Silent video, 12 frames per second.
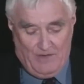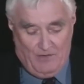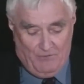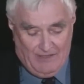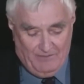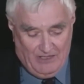
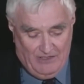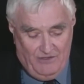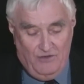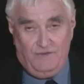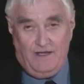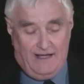What I'm going to
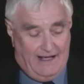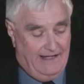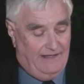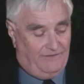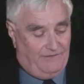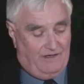do
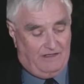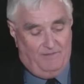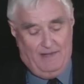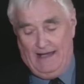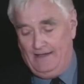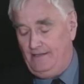tonight is talk
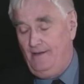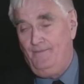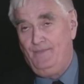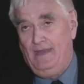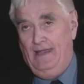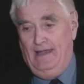about
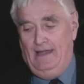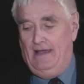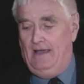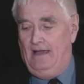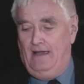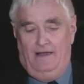
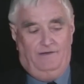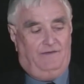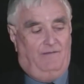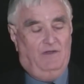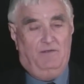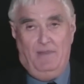
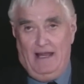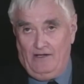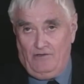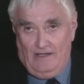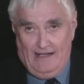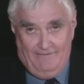some of the
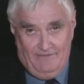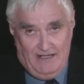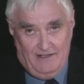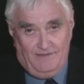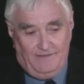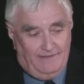medical
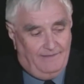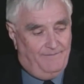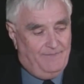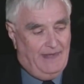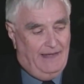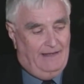evidence
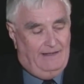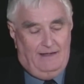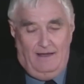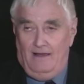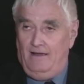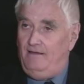
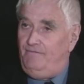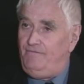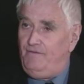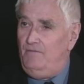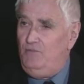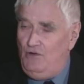
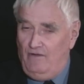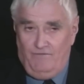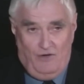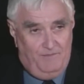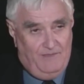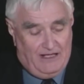from
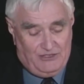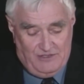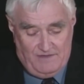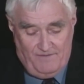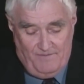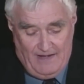UFO
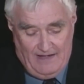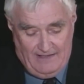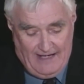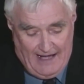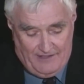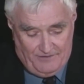abduction
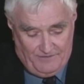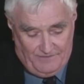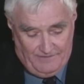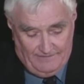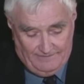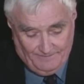encounters.